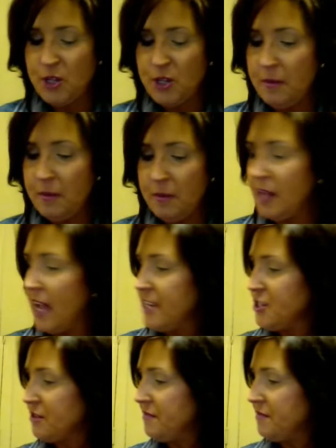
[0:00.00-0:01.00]
Once you've
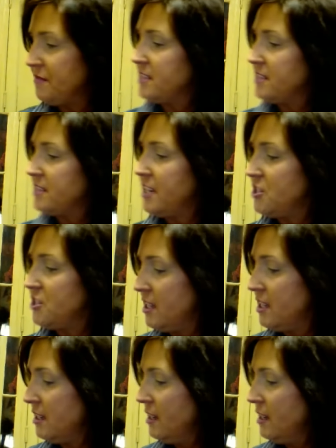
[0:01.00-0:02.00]
applied your
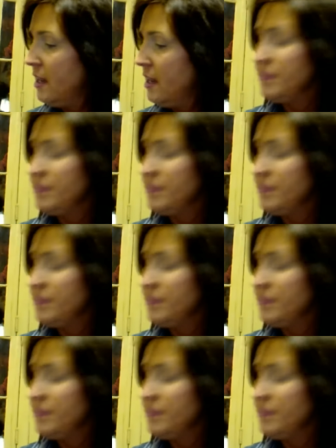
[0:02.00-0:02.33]
foundation,